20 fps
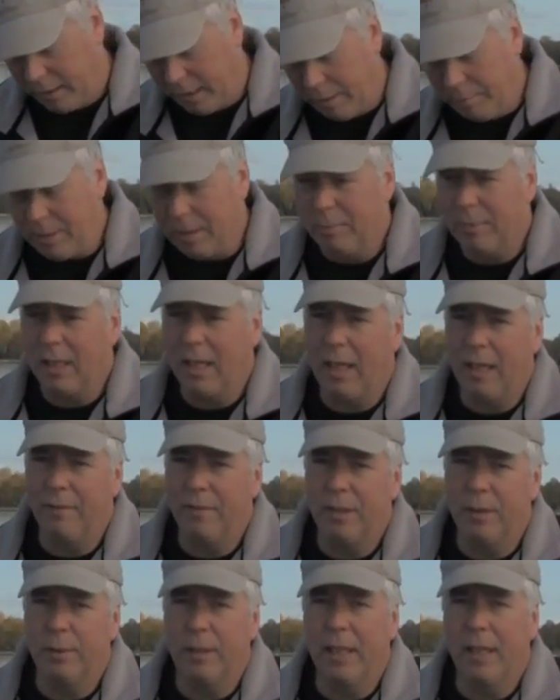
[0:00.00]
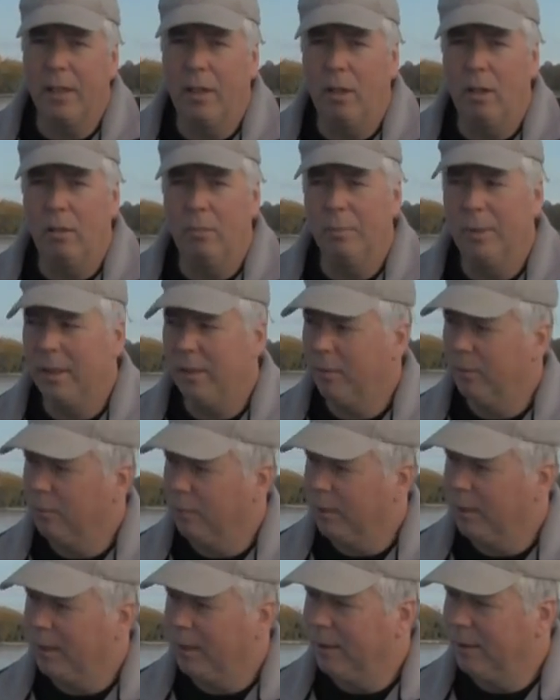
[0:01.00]
keep them alive till we get home.
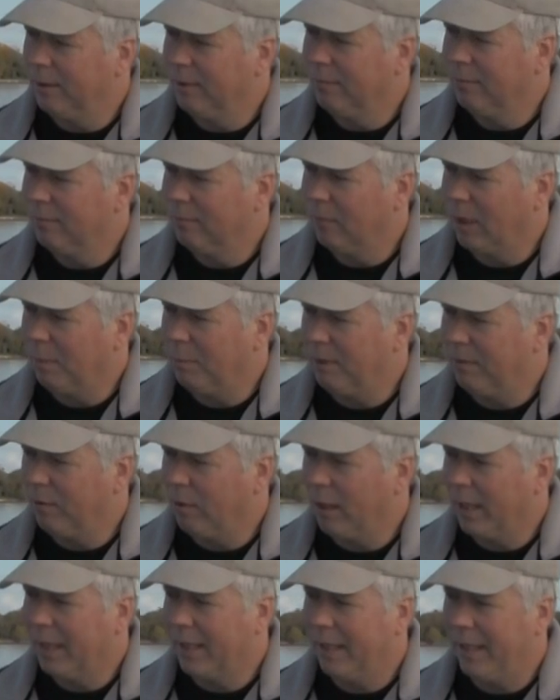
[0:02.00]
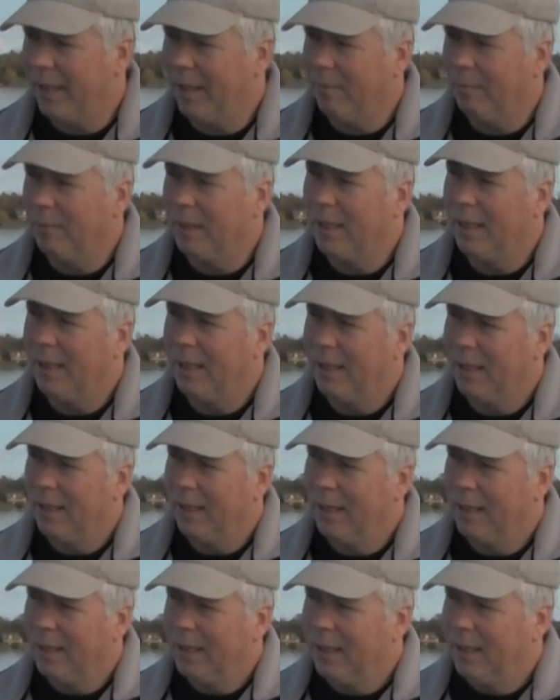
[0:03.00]
And right before I clean them,
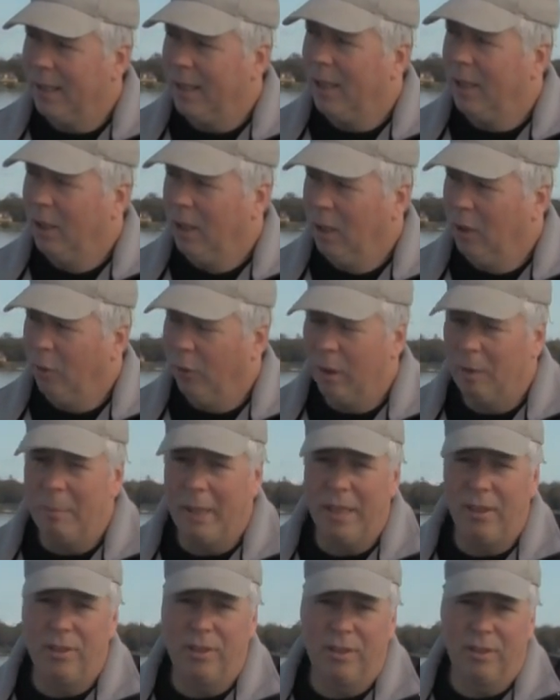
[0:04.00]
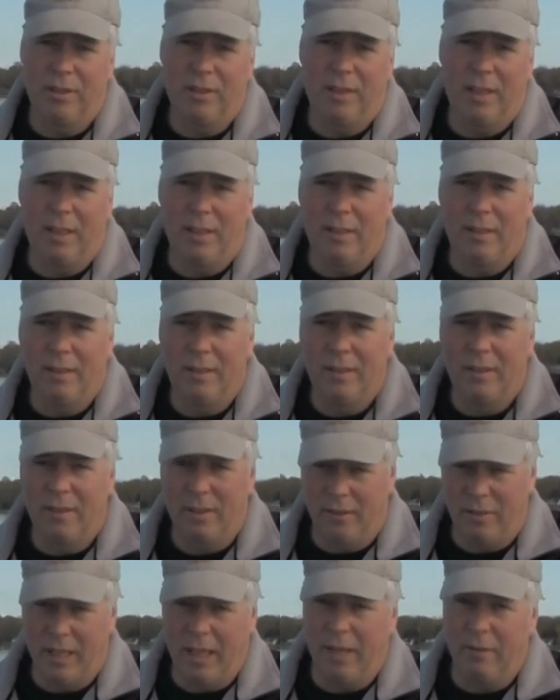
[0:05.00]
we make sure
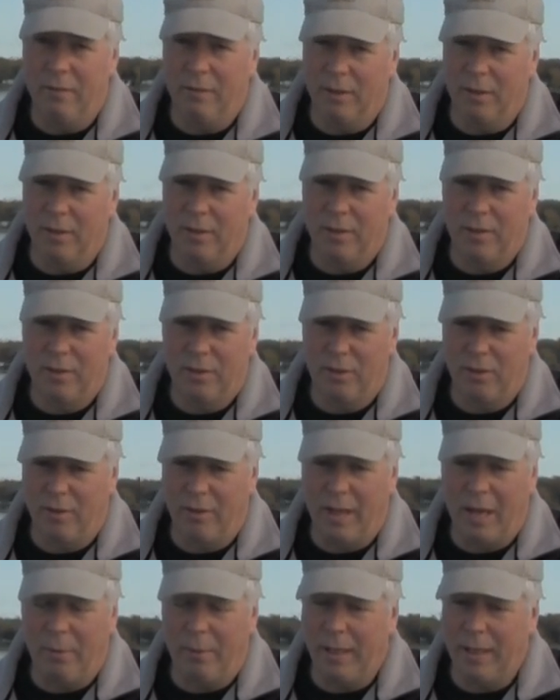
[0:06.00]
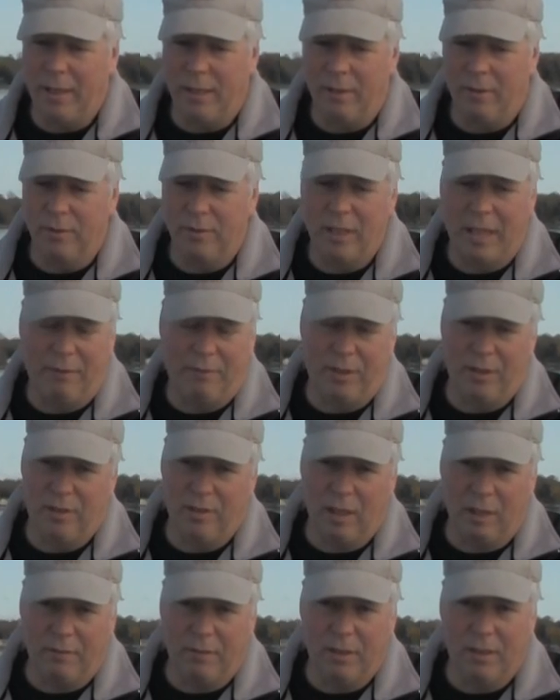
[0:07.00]
they're dead first, so that way they don't have to
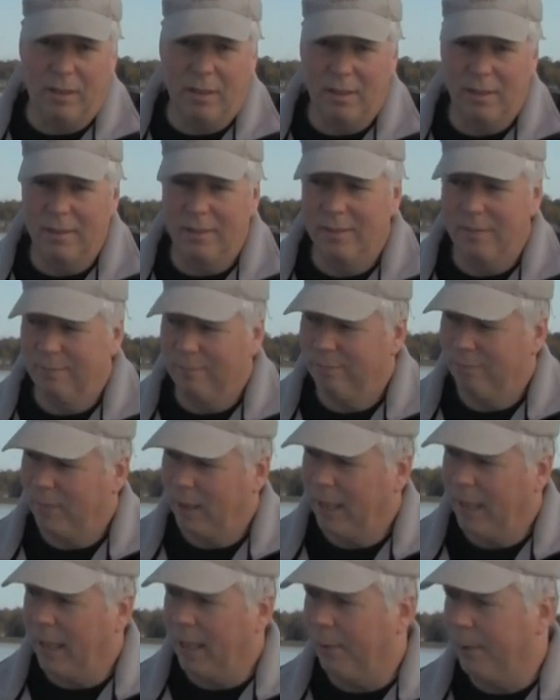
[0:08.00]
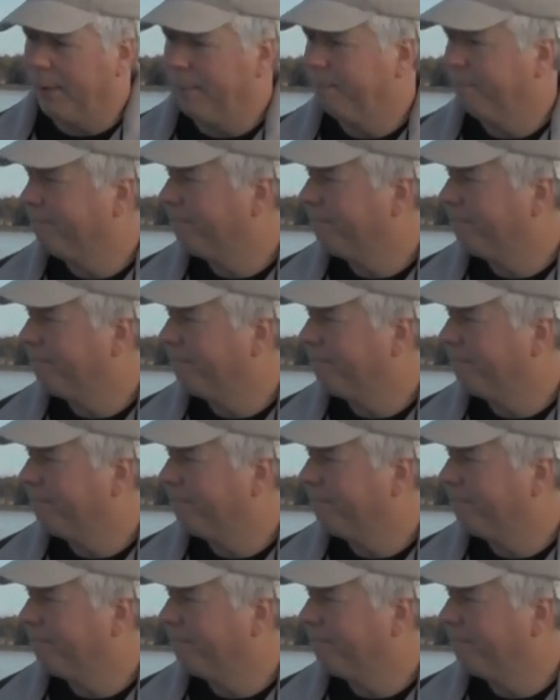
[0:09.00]
suffer. Anyway,